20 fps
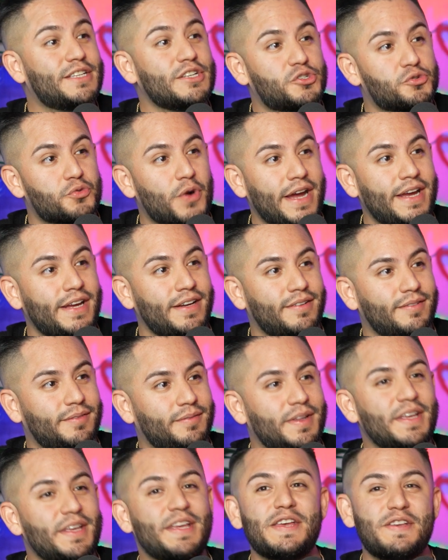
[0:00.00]
Mrs. Right
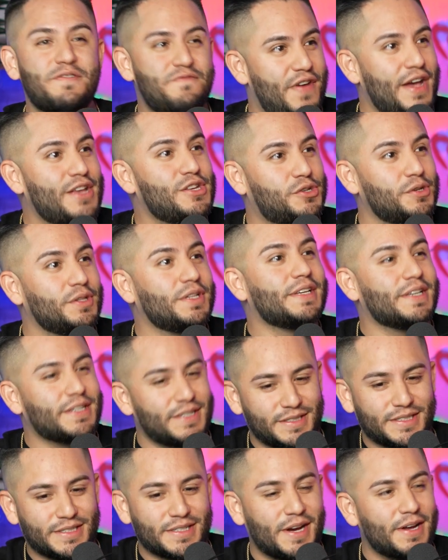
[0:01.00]
eventually
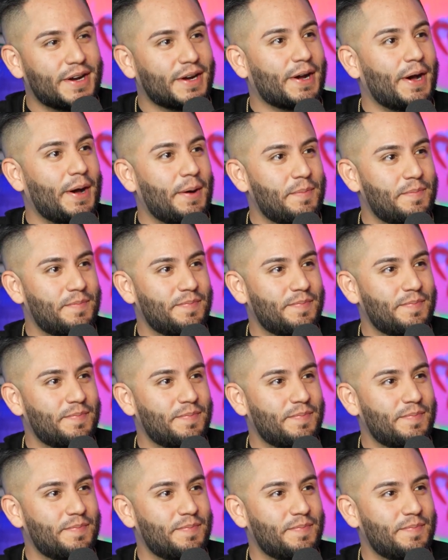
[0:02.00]
is gonna come.